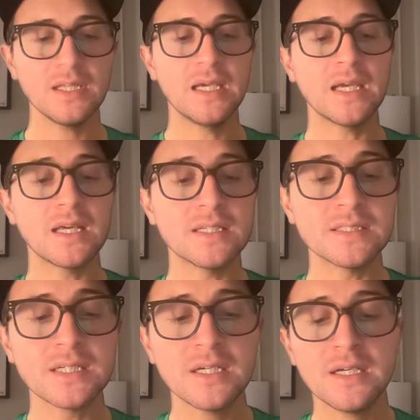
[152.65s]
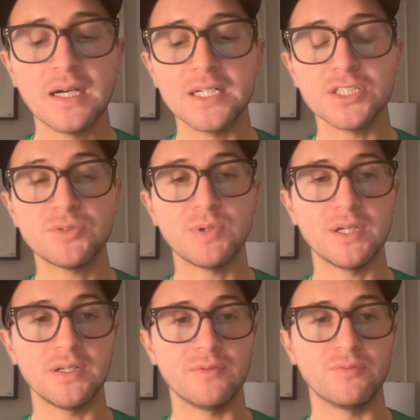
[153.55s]
And I just
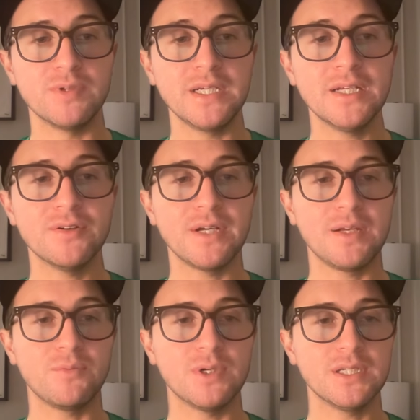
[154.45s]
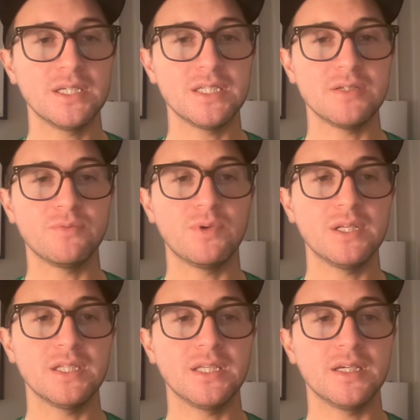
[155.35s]
want to reiterate what
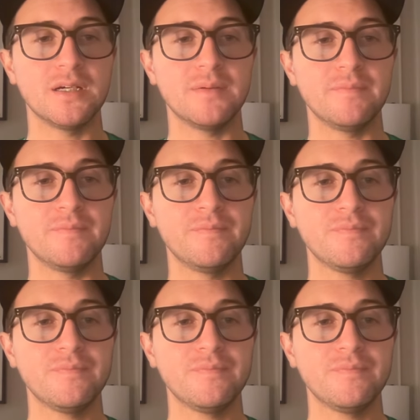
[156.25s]
the